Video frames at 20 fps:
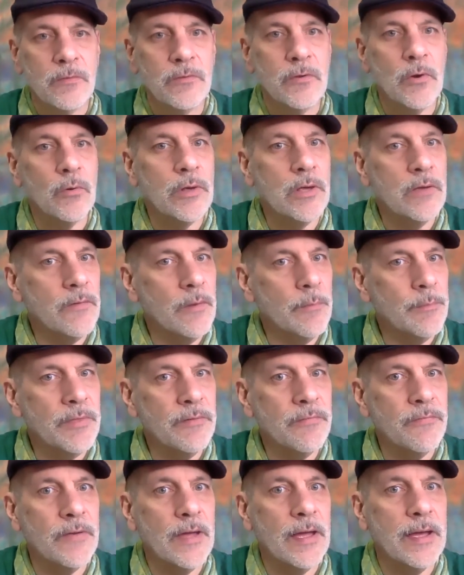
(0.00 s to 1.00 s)
Don't give up the
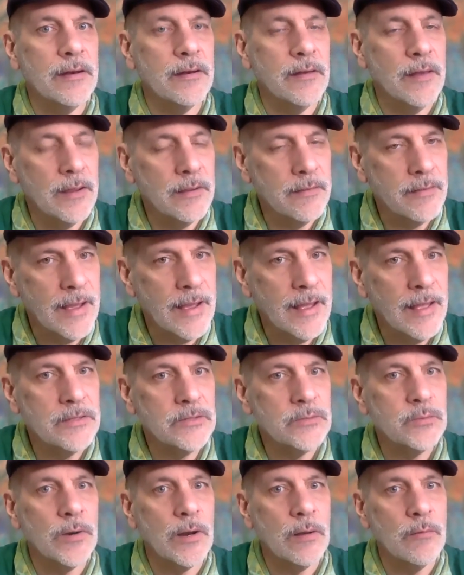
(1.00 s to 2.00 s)
fight. Like,
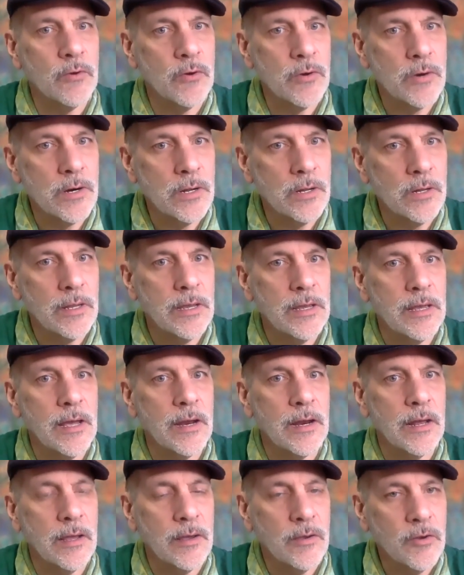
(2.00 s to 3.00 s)
that's what I'm really
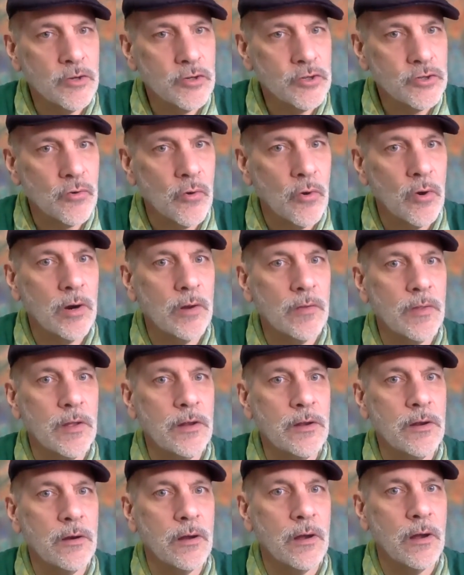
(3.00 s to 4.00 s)
getting. You're stronger
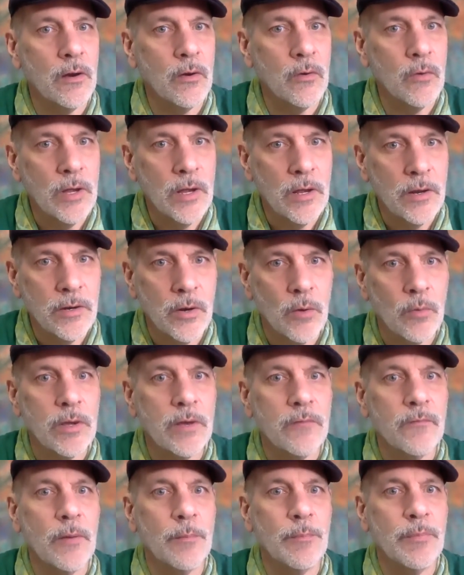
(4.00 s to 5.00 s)
than you know. Don't
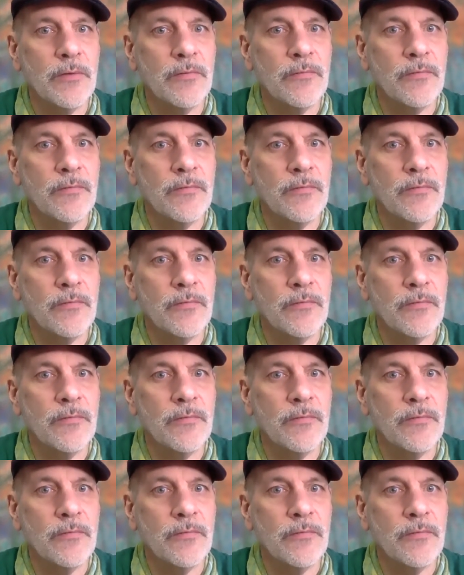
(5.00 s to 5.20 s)
give up the